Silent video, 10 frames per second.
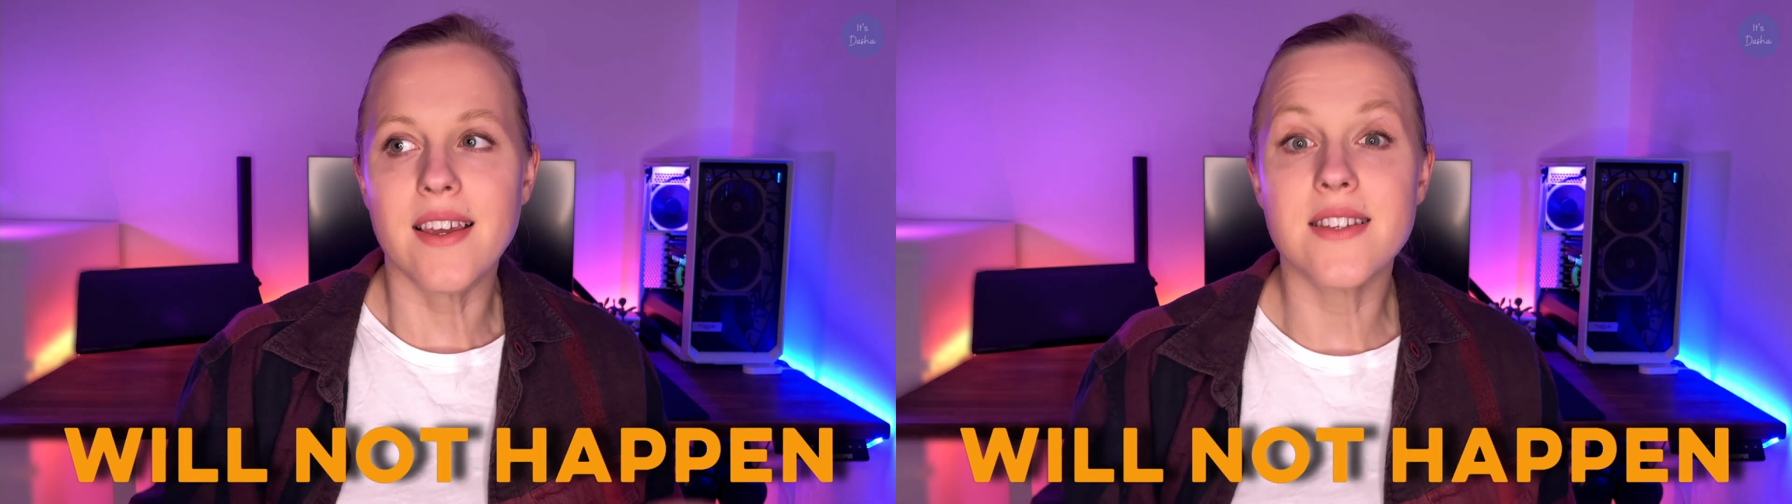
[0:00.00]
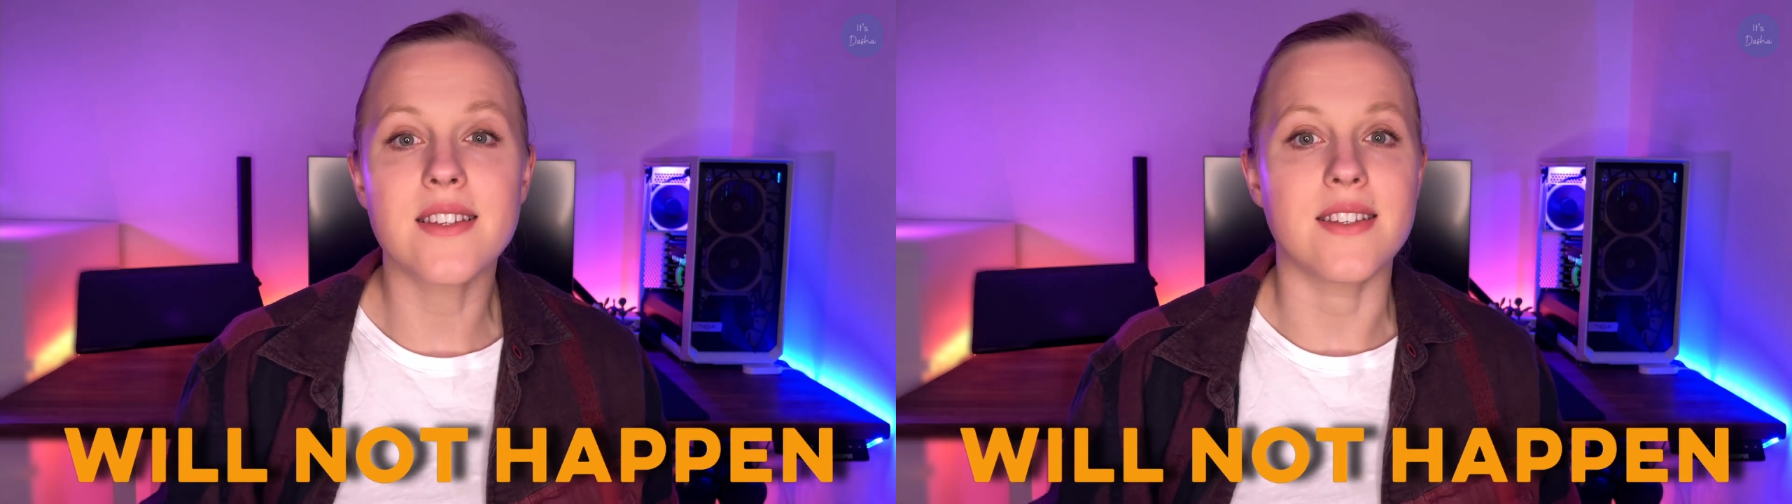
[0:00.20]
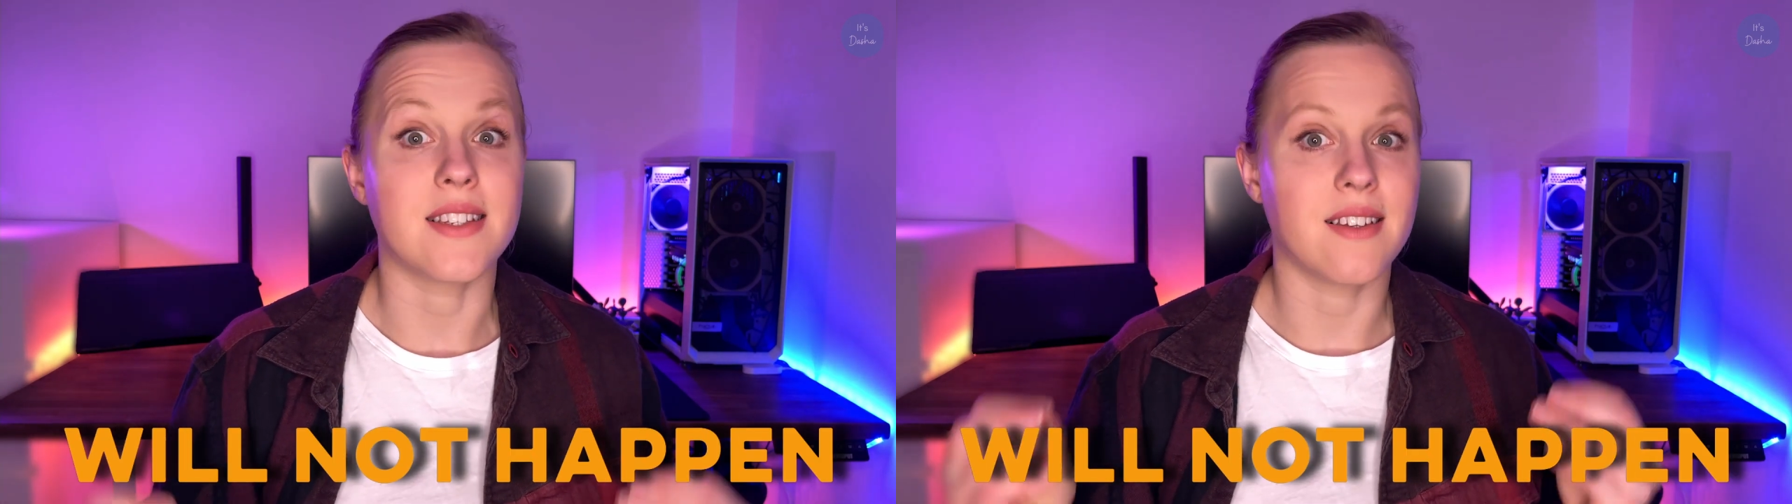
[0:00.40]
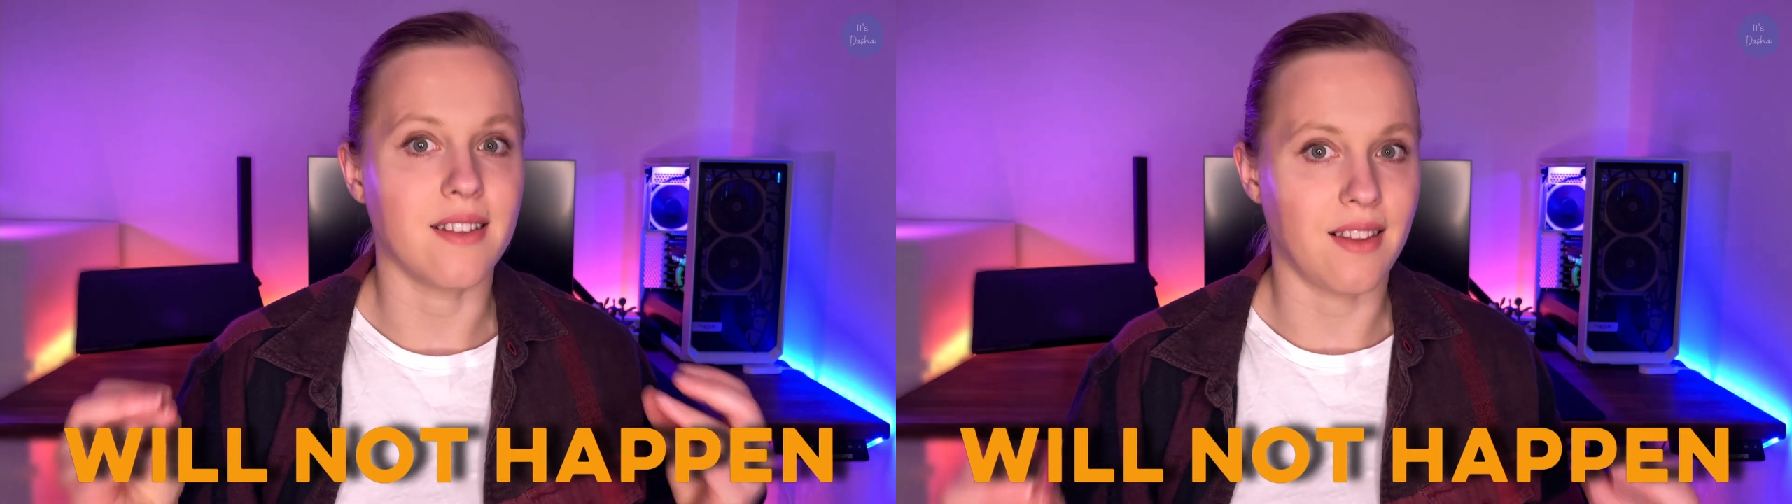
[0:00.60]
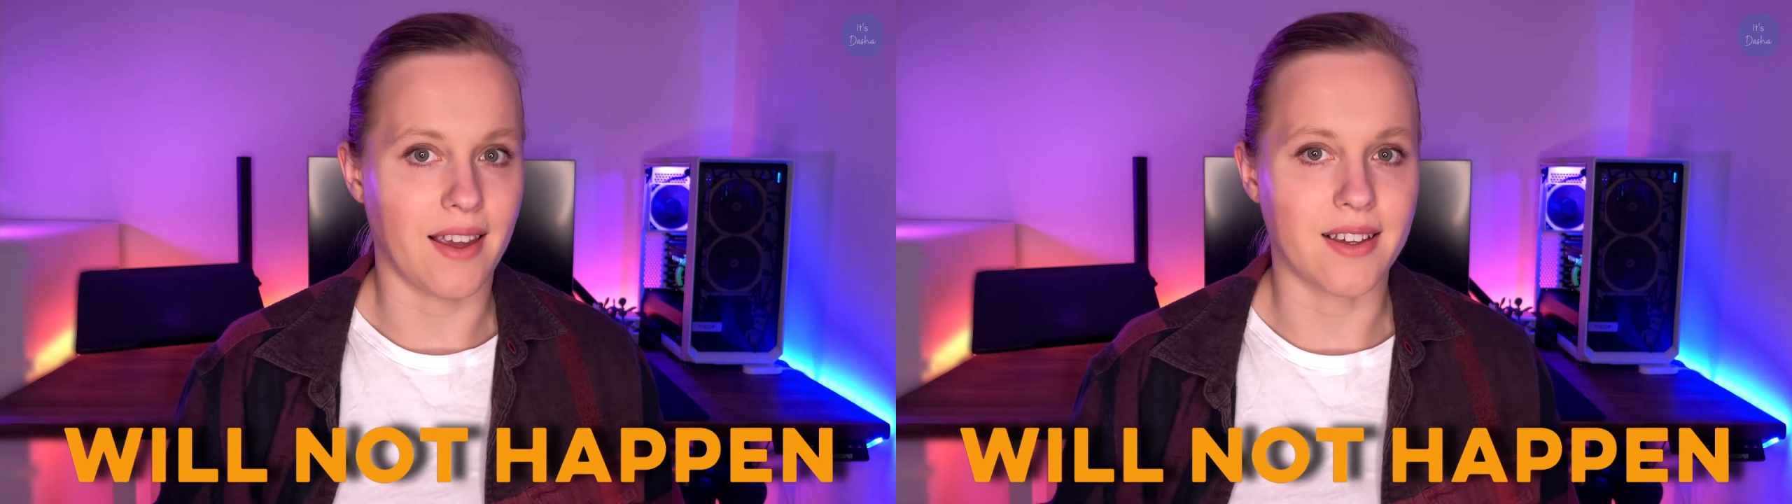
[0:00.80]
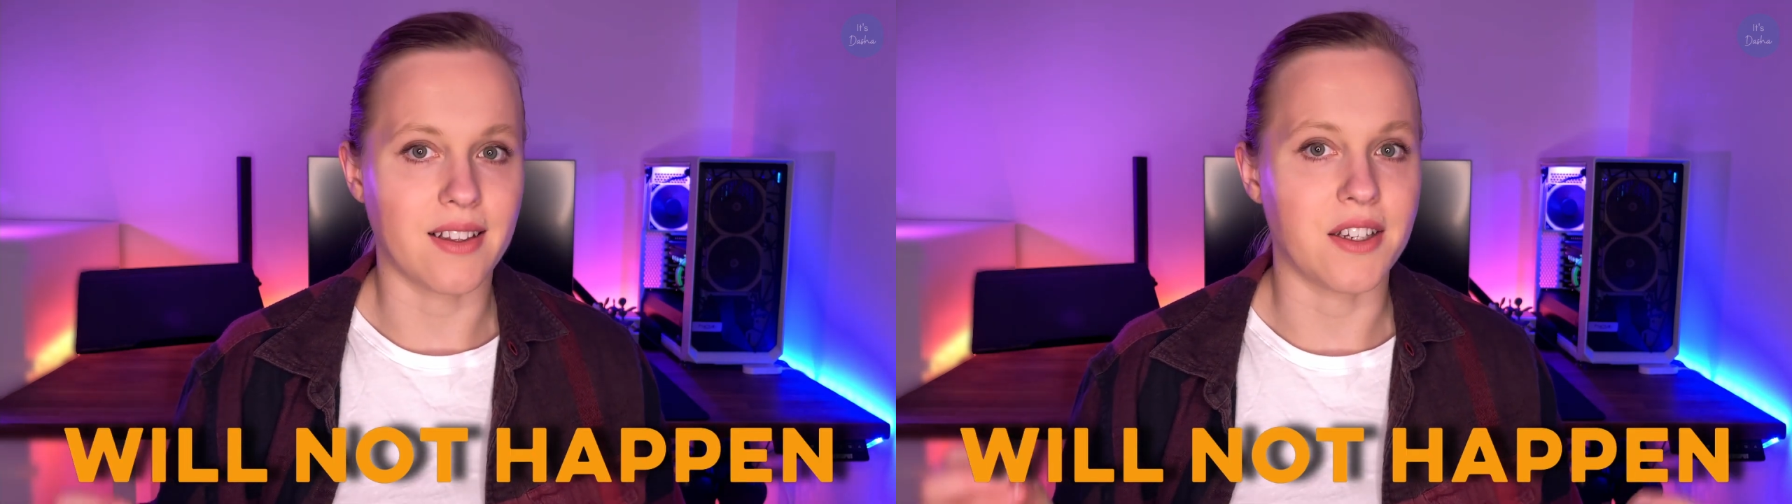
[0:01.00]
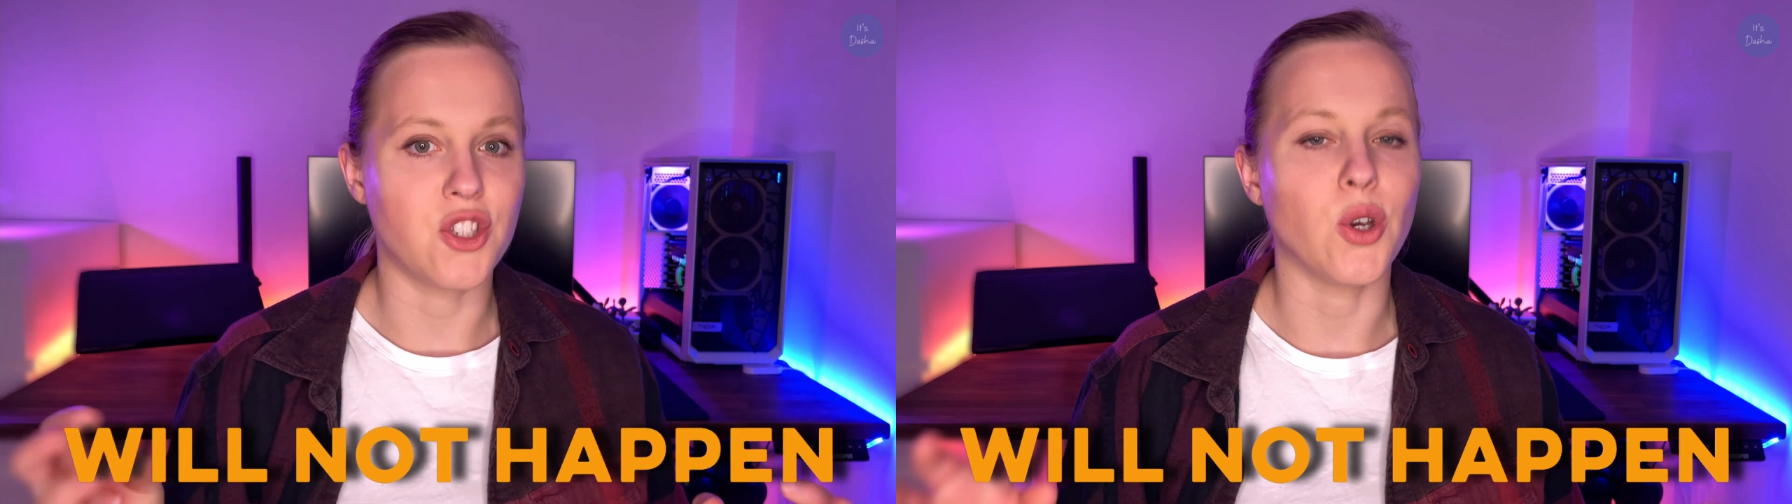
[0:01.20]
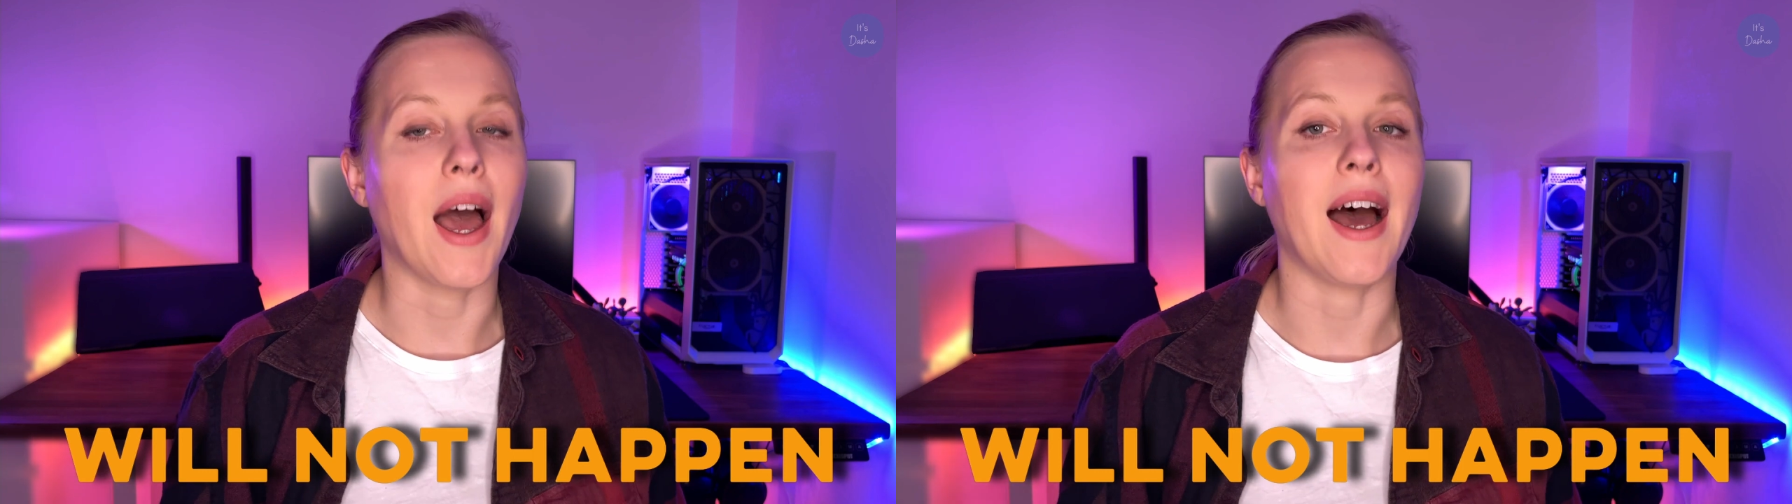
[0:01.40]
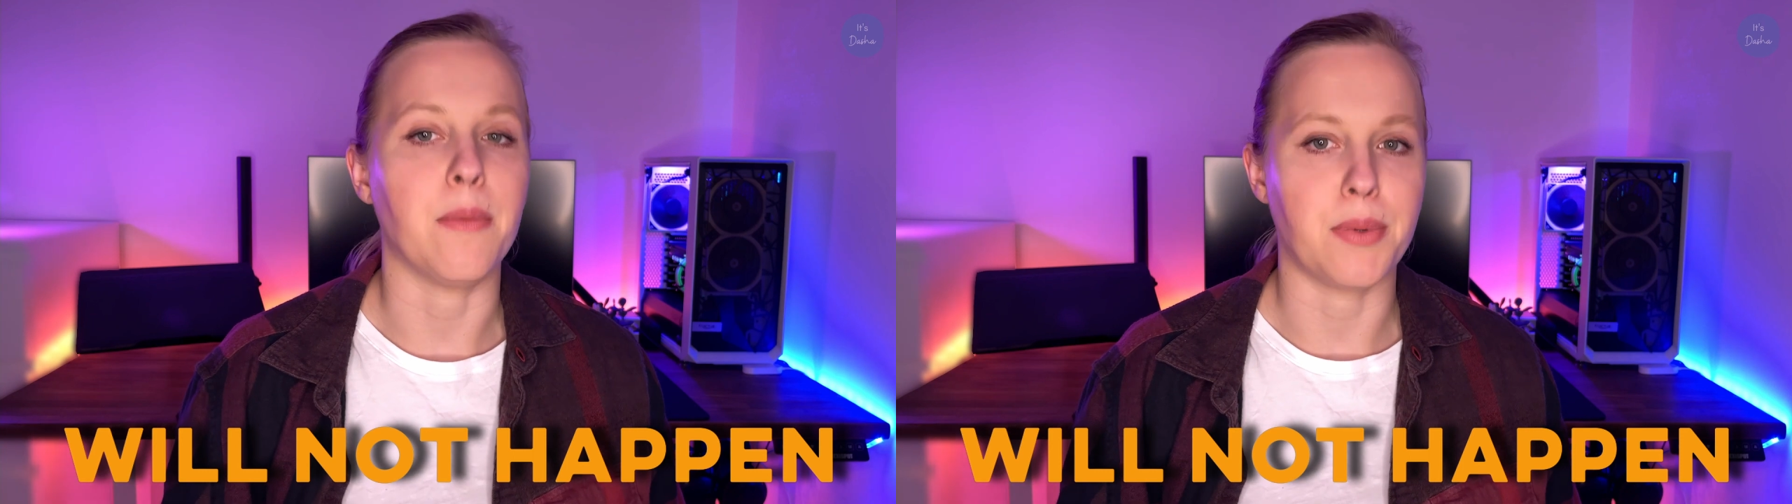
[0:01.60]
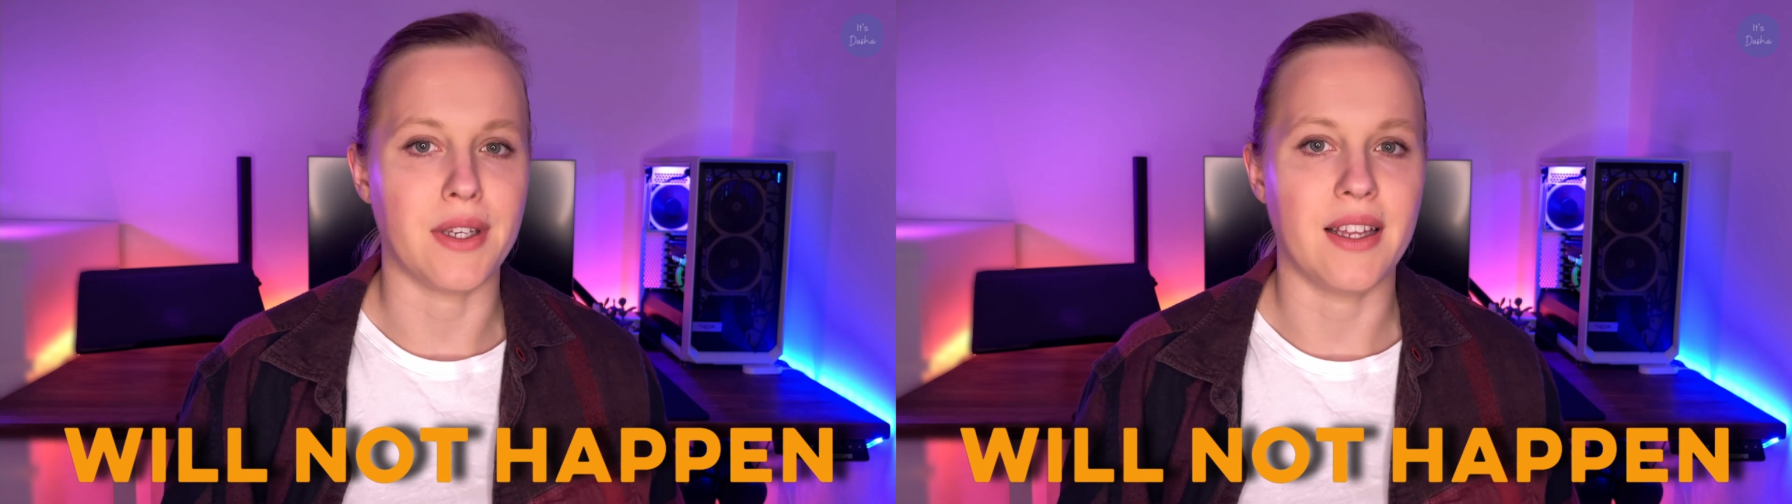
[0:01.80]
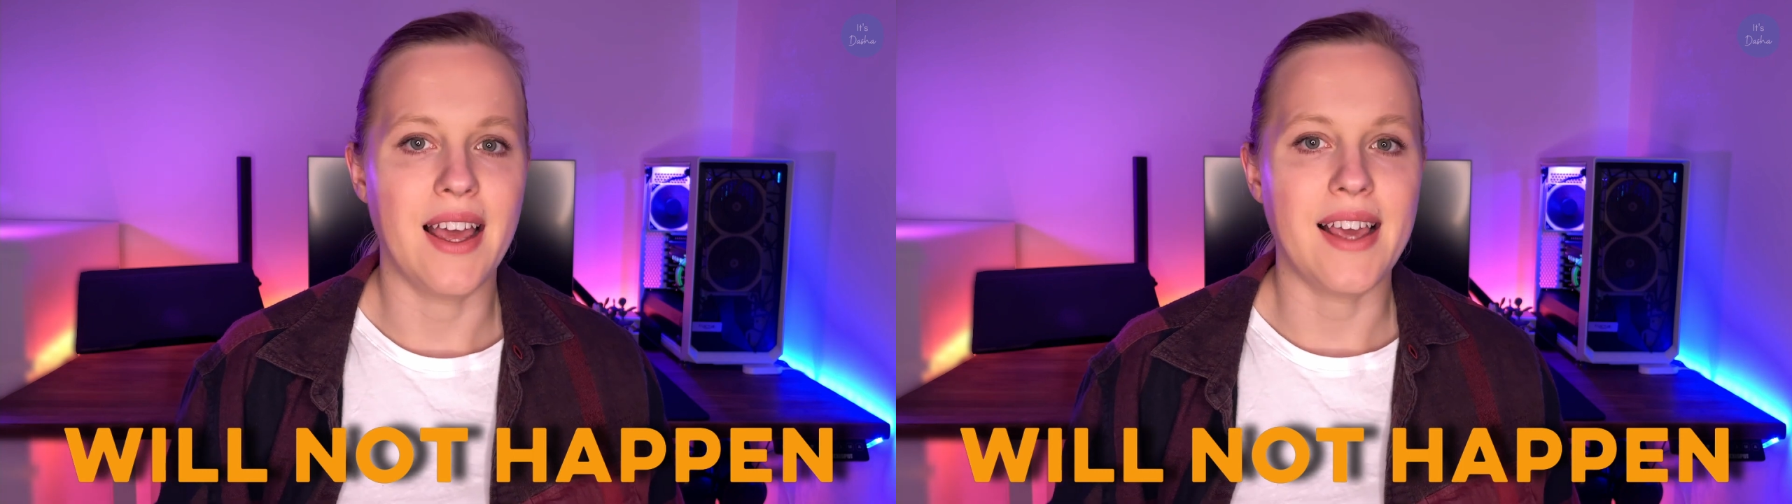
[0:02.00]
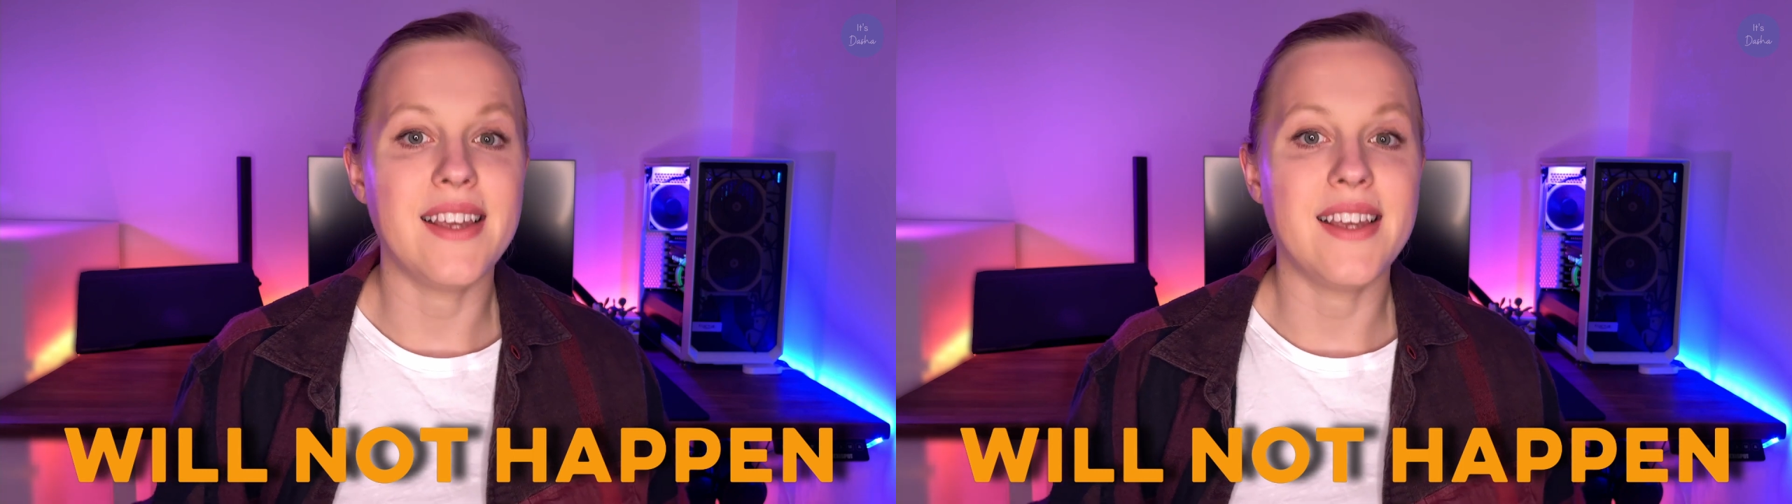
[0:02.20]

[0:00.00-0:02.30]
isn't likely to happen.